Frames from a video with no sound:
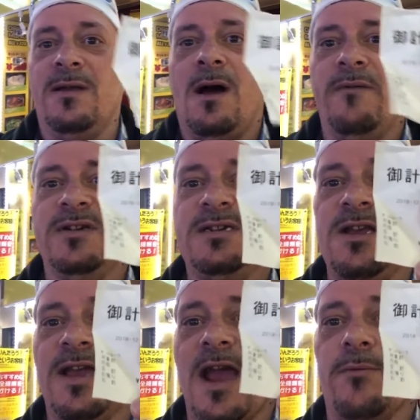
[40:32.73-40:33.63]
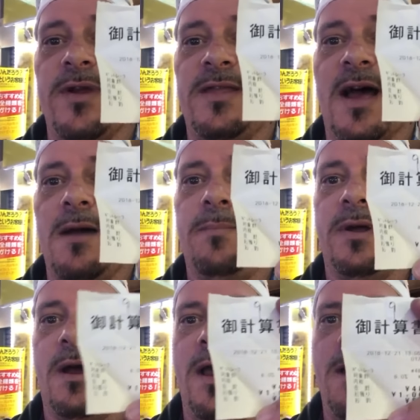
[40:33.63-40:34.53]
obviously you can't read that, but
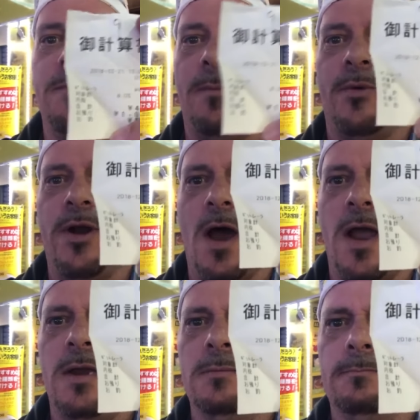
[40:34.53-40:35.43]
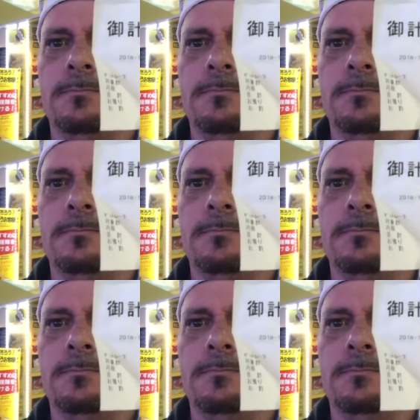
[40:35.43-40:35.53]
I am number 9.